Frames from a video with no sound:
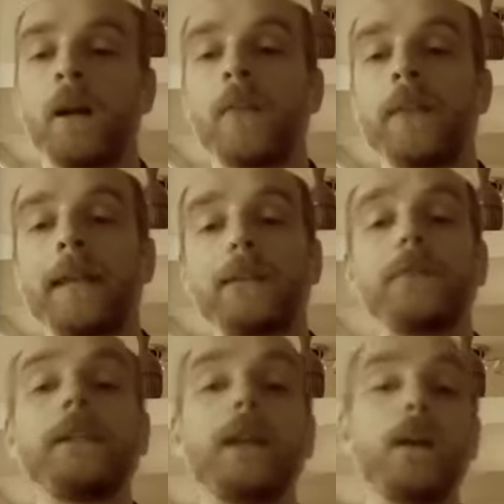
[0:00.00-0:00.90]
On the next
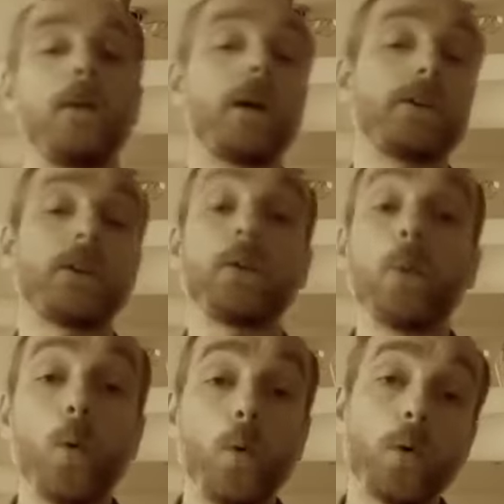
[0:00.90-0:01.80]
video, I show
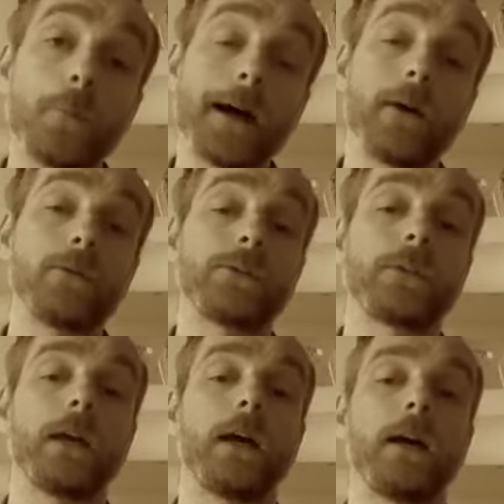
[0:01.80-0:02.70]
you all about